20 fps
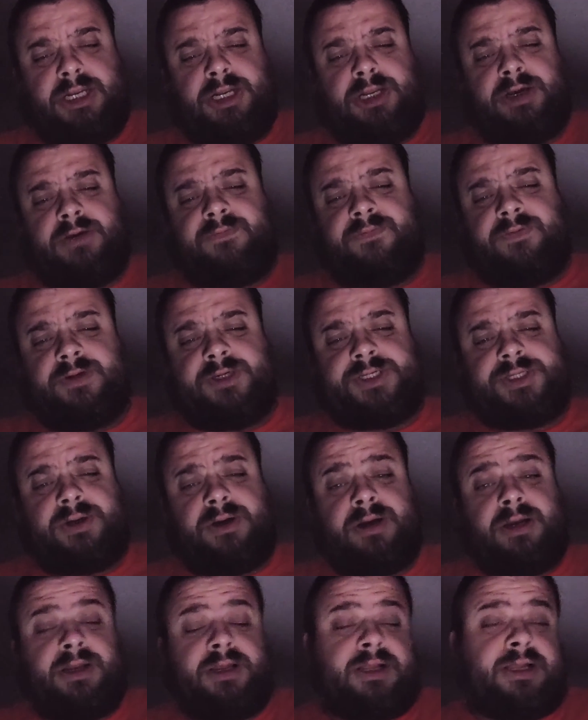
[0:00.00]
Look for the
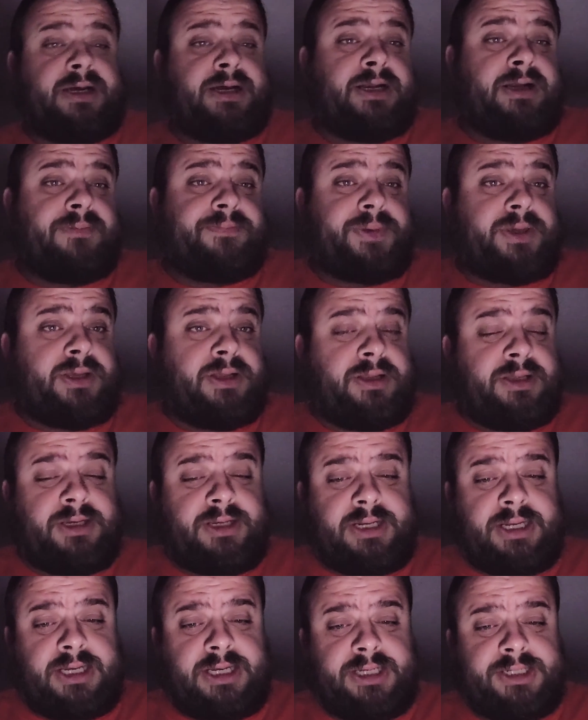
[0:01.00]
starting lineup:
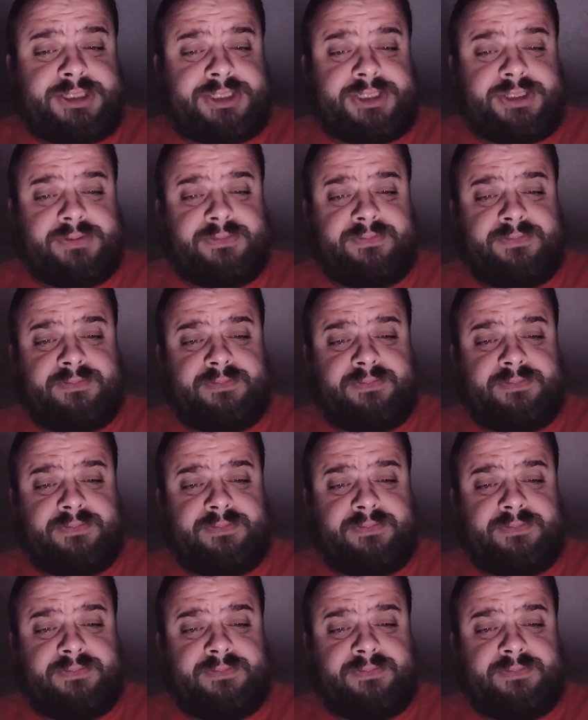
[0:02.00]
Killian Hayes,